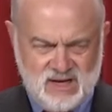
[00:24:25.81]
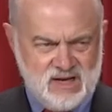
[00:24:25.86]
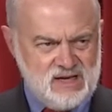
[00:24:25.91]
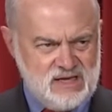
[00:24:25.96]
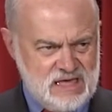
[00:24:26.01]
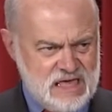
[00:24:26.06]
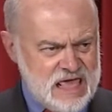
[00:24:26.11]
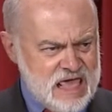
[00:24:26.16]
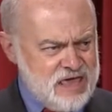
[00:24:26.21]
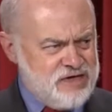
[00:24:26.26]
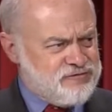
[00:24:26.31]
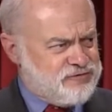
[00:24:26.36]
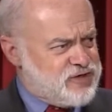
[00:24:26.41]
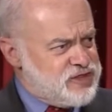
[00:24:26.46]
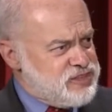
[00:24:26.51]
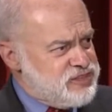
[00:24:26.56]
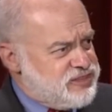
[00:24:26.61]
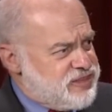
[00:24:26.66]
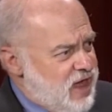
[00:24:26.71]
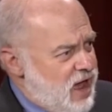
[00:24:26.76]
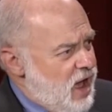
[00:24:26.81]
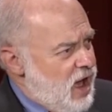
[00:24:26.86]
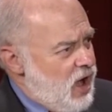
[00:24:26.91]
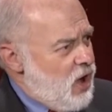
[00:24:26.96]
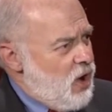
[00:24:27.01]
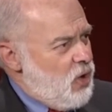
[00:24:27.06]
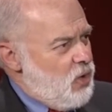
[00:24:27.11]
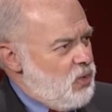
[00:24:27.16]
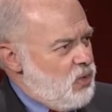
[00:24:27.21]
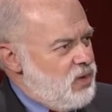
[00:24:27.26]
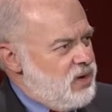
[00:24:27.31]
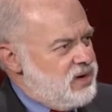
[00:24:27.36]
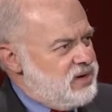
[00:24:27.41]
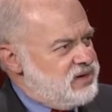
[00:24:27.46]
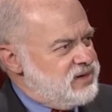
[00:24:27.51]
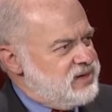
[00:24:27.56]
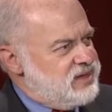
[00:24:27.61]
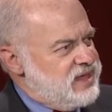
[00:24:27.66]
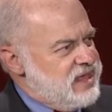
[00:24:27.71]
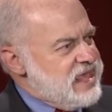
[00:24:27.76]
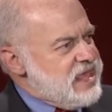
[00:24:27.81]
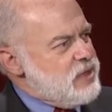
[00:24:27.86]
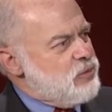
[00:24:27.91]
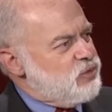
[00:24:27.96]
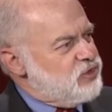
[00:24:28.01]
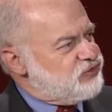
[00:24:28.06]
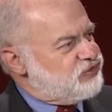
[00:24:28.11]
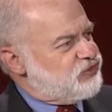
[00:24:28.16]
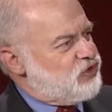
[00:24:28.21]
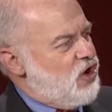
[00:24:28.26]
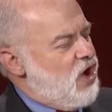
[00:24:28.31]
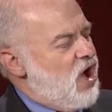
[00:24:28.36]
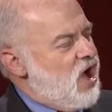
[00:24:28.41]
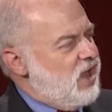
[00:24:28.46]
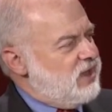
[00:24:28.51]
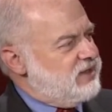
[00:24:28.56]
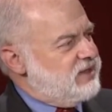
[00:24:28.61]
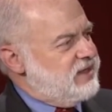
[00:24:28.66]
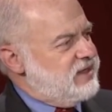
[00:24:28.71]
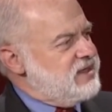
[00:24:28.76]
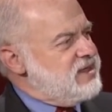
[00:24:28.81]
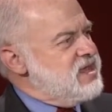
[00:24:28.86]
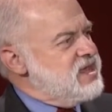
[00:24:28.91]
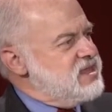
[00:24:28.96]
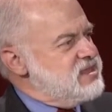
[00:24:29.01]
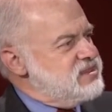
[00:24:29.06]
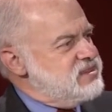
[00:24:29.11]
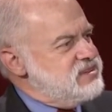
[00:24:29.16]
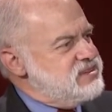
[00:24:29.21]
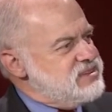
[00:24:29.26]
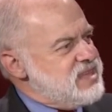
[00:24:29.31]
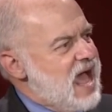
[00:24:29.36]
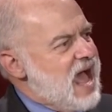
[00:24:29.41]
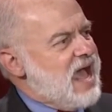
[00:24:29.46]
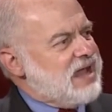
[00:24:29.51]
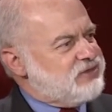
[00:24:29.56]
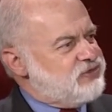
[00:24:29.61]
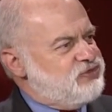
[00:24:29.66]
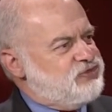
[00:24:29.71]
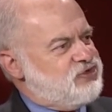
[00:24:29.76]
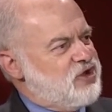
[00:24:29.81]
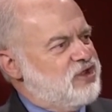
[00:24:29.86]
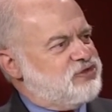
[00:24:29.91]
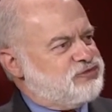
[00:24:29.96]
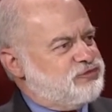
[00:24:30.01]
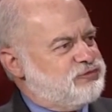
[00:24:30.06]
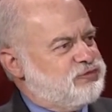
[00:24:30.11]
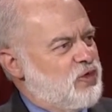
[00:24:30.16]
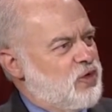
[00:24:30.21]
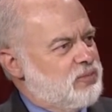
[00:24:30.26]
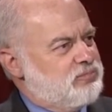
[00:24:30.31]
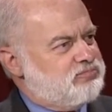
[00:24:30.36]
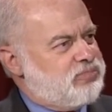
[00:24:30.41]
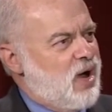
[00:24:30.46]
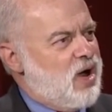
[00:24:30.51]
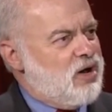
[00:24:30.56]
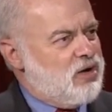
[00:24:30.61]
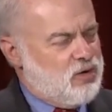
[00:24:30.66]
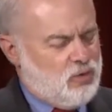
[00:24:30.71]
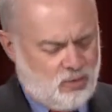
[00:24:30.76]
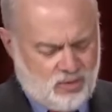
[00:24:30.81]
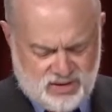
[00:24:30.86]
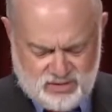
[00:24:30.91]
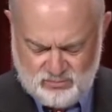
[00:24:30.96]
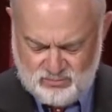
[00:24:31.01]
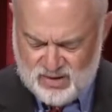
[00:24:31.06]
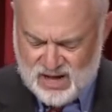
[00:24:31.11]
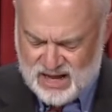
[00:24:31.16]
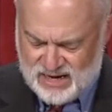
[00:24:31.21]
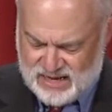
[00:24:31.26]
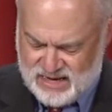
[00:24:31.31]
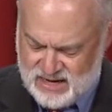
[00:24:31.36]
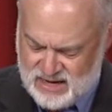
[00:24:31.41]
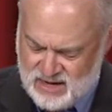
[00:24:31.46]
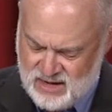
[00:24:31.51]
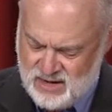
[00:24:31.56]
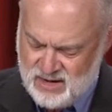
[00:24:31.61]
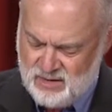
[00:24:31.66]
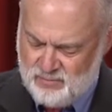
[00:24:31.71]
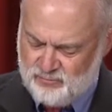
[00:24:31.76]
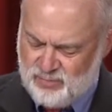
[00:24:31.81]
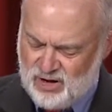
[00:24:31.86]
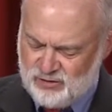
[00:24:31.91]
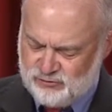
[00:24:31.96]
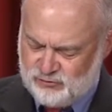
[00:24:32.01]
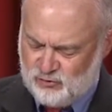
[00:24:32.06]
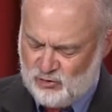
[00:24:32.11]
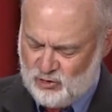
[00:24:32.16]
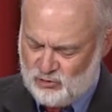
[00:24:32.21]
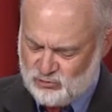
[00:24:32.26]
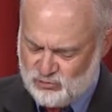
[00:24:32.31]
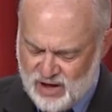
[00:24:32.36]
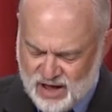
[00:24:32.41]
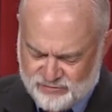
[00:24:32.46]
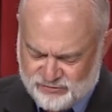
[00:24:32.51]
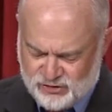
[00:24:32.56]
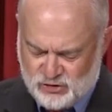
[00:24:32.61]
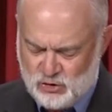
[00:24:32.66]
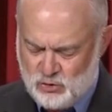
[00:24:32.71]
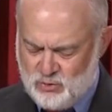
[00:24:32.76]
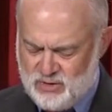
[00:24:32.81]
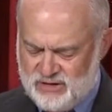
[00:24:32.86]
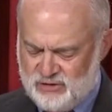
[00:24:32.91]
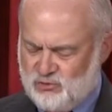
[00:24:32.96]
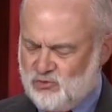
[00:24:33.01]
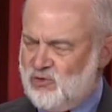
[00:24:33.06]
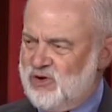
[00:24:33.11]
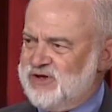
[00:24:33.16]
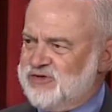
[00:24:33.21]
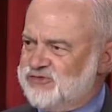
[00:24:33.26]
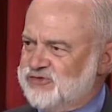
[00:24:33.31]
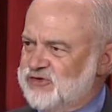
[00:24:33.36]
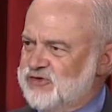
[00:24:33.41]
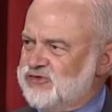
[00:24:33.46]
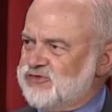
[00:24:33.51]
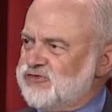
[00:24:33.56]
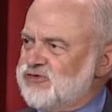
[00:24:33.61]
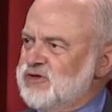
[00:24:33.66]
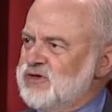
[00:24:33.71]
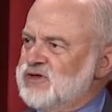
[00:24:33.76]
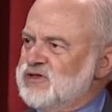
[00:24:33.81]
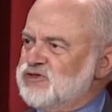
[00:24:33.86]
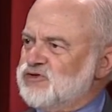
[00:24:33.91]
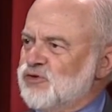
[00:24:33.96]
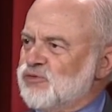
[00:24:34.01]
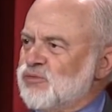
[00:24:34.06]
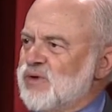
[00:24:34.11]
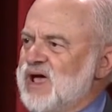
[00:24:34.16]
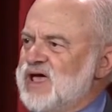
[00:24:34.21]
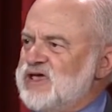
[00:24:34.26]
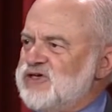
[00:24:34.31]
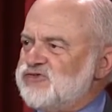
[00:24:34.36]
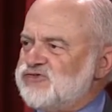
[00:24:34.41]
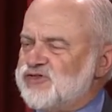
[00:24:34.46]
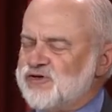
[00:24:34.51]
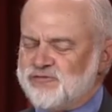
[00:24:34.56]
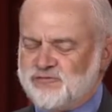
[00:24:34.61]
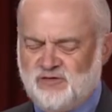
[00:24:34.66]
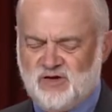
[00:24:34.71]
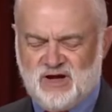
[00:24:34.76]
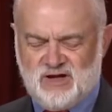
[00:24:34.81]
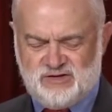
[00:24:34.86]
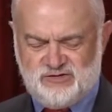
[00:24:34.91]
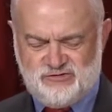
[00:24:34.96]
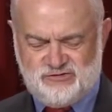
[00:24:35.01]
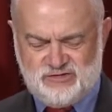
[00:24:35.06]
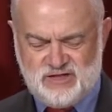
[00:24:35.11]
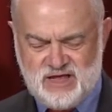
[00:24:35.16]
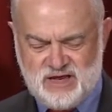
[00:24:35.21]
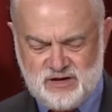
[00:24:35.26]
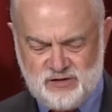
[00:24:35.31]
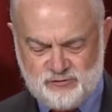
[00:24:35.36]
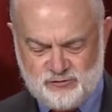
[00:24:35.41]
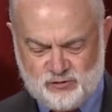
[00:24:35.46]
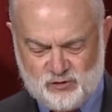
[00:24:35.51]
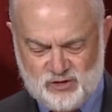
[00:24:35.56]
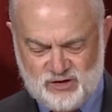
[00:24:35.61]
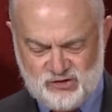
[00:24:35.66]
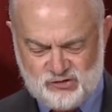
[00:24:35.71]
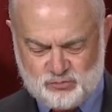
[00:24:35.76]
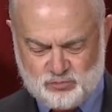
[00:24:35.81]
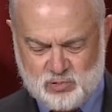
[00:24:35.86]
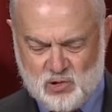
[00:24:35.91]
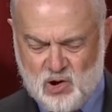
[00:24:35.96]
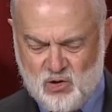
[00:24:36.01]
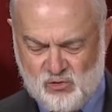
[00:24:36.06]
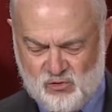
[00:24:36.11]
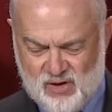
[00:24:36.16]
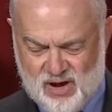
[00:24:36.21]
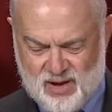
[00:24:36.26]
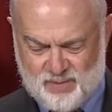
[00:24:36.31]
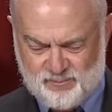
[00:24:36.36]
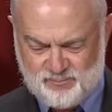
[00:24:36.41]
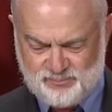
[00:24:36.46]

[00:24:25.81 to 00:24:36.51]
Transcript: even though he was calling not just for borrowing money, but for revenue increases to raise the funds needed for his program.